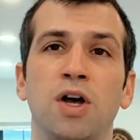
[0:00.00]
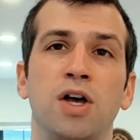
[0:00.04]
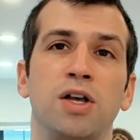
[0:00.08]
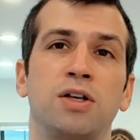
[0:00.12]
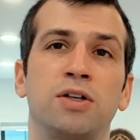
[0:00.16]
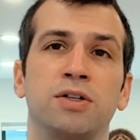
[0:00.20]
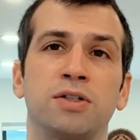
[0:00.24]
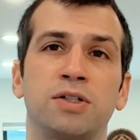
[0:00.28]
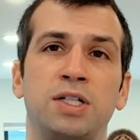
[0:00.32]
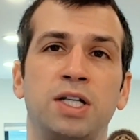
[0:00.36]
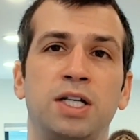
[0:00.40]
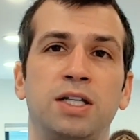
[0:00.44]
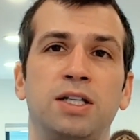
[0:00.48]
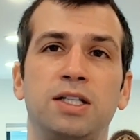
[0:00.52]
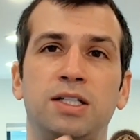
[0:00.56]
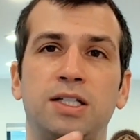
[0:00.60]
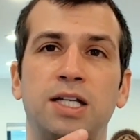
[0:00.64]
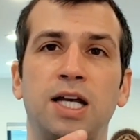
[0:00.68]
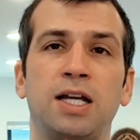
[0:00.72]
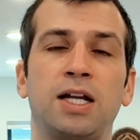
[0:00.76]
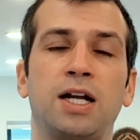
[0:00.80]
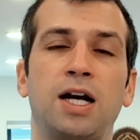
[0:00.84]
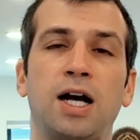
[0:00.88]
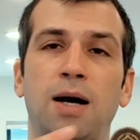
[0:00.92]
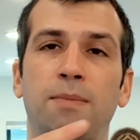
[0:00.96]
You'll see the
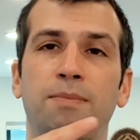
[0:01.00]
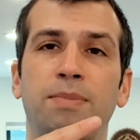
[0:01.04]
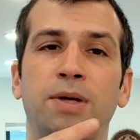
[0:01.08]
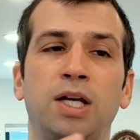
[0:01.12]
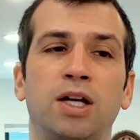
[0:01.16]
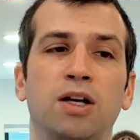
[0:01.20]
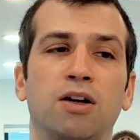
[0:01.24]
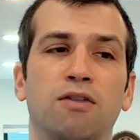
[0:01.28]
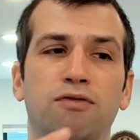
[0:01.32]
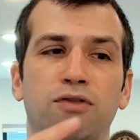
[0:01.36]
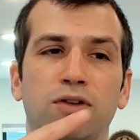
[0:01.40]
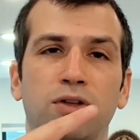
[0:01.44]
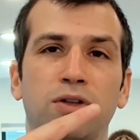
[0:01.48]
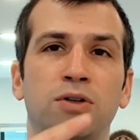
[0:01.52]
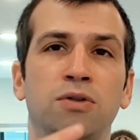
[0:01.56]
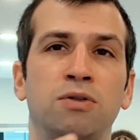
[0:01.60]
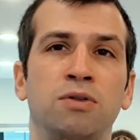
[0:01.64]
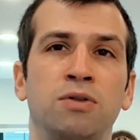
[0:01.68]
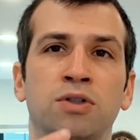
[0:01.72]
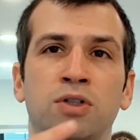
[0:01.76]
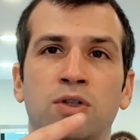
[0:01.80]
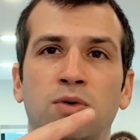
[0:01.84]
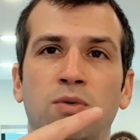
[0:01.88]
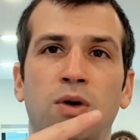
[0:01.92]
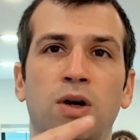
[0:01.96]
data up here for Union
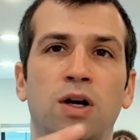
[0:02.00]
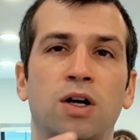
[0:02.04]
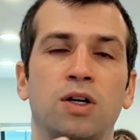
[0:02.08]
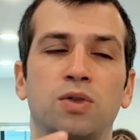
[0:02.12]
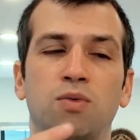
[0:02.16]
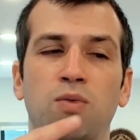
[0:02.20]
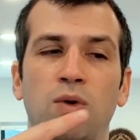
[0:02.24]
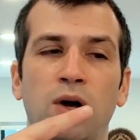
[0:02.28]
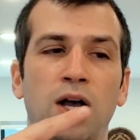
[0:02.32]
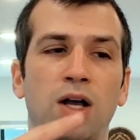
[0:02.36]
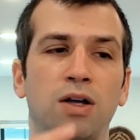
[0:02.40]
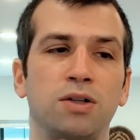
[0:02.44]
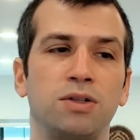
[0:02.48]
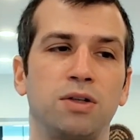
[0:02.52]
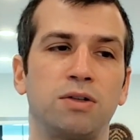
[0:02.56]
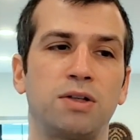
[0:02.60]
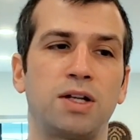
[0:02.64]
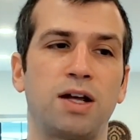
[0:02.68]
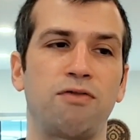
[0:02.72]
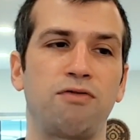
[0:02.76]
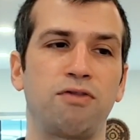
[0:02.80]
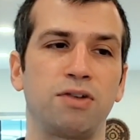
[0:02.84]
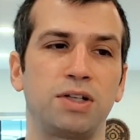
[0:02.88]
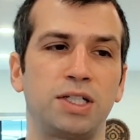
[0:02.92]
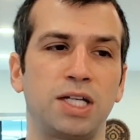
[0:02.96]
Square as well, so
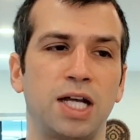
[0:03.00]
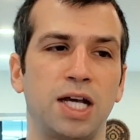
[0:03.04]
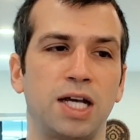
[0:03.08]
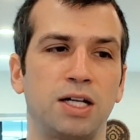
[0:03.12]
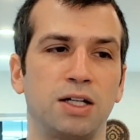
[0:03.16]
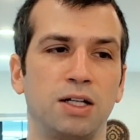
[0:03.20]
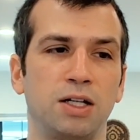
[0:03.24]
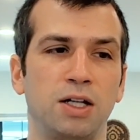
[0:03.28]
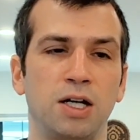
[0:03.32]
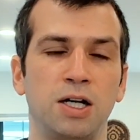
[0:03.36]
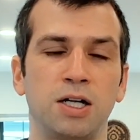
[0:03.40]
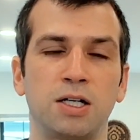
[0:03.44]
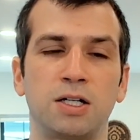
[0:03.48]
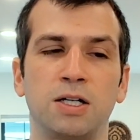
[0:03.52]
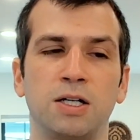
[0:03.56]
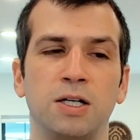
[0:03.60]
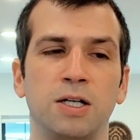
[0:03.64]
definitely take a look.